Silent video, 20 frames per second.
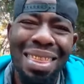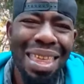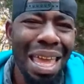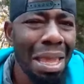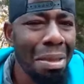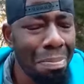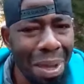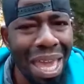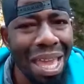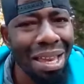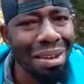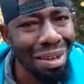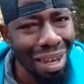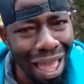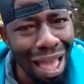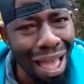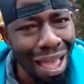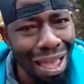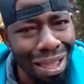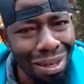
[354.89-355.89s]
They bet
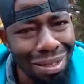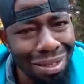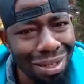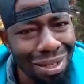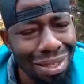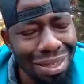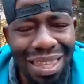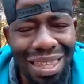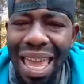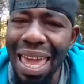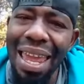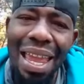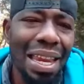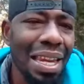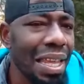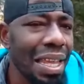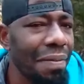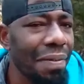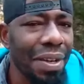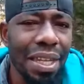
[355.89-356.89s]
not. That
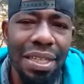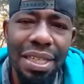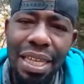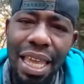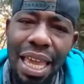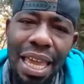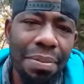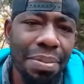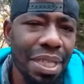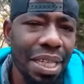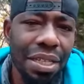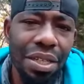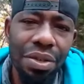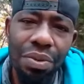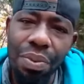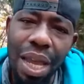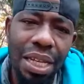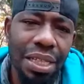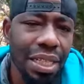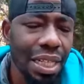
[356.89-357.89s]
ain't even the same
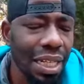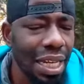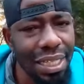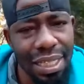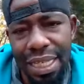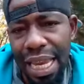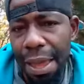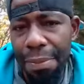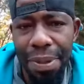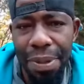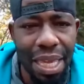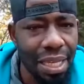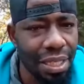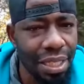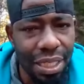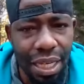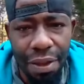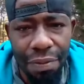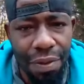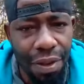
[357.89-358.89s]
situation. Let's stop getting
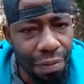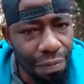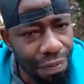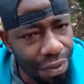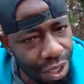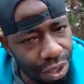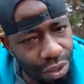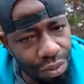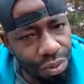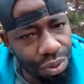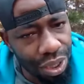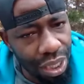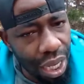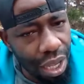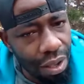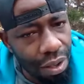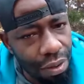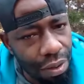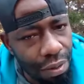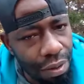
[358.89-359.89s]
stuff confused,
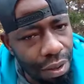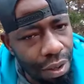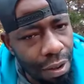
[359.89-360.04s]
y'all.